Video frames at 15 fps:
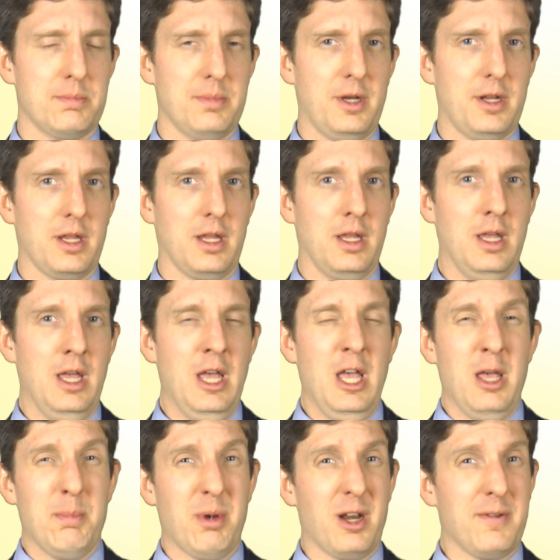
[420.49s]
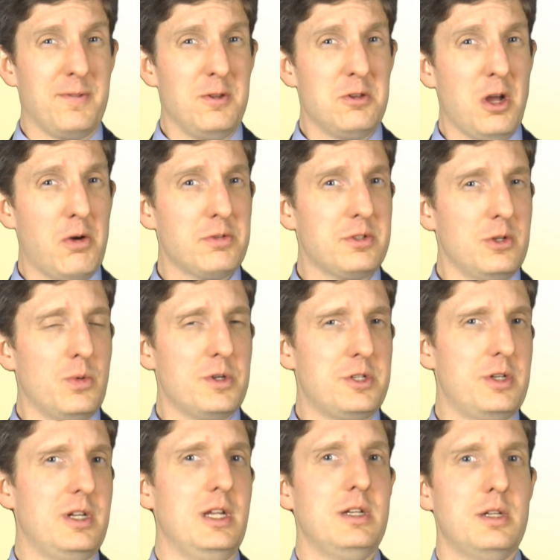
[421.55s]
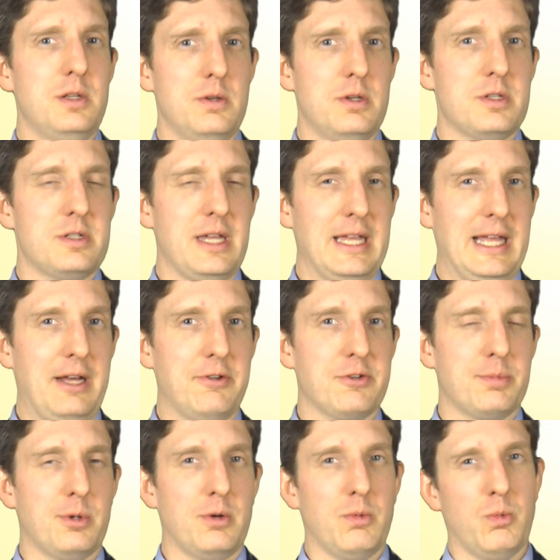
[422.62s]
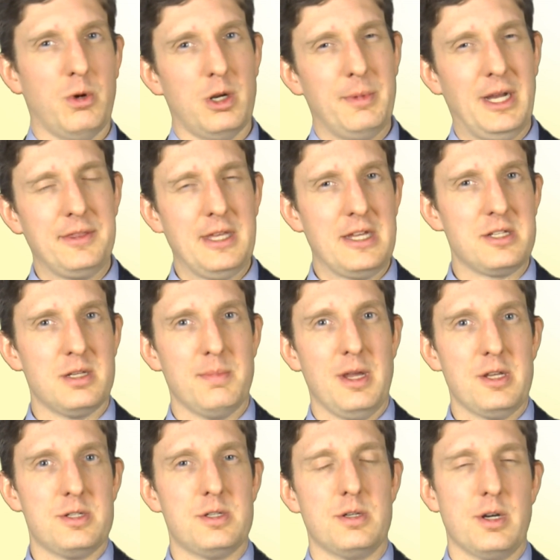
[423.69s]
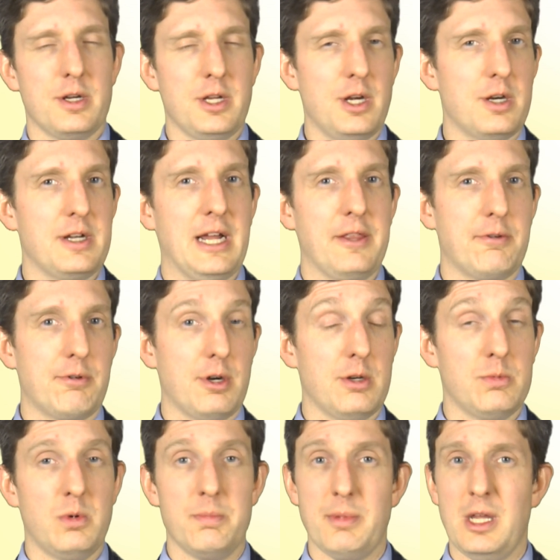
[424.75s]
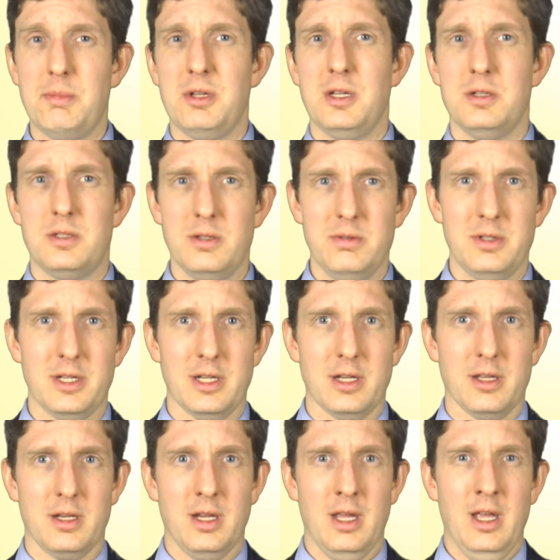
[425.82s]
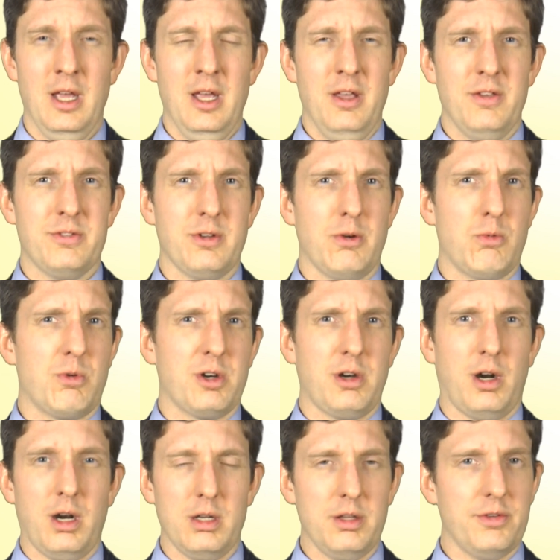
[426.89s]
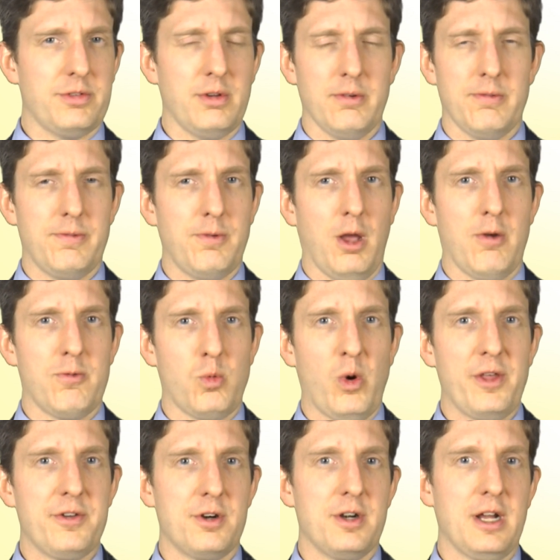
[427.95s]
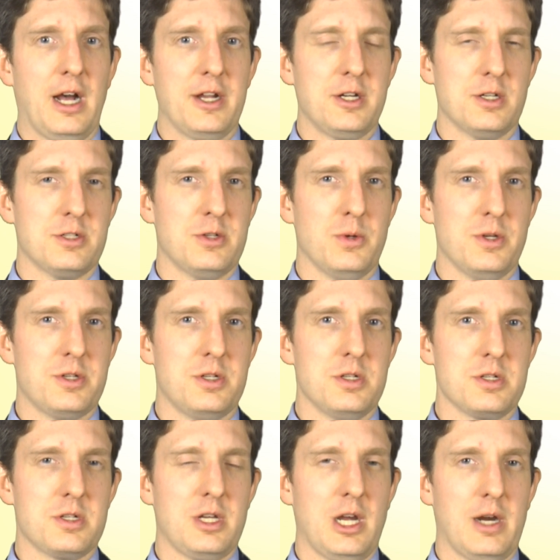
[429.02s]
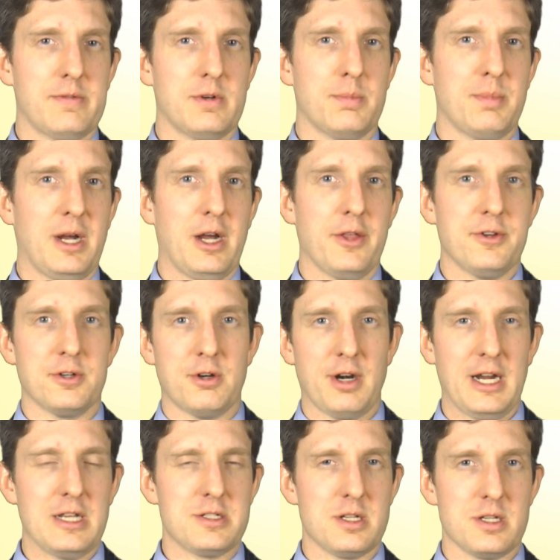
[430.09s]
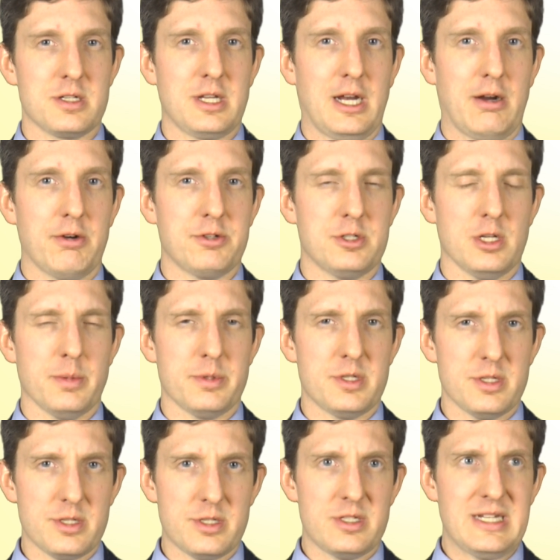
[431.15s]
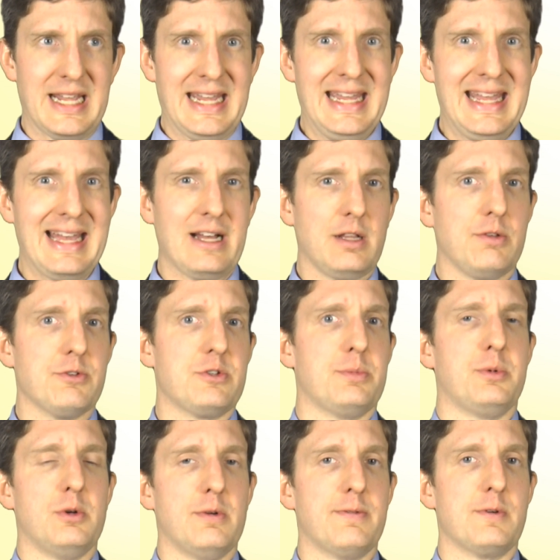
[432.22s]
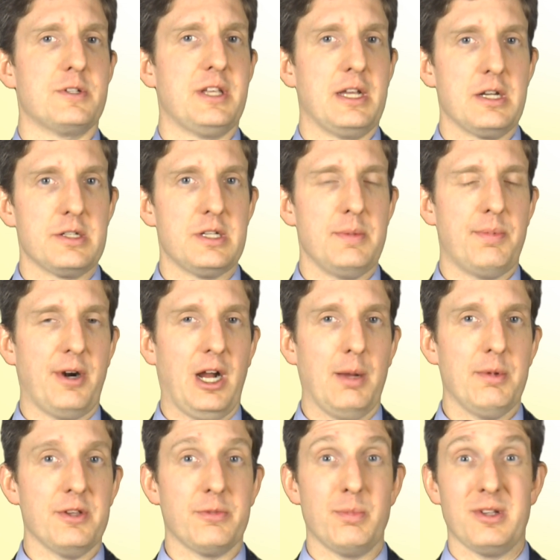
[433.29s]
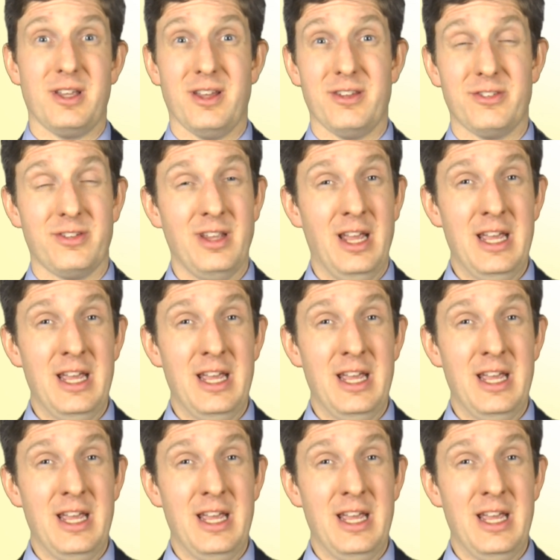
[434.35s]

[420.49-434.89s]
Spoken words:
money. But if you don't do what you need to do to stay eligible, what about that semester a year down the road when maybe you do need it? So regardless of whether or not your tuition is covered by other grants and scholarships, stay eligible for Tennessee Promise because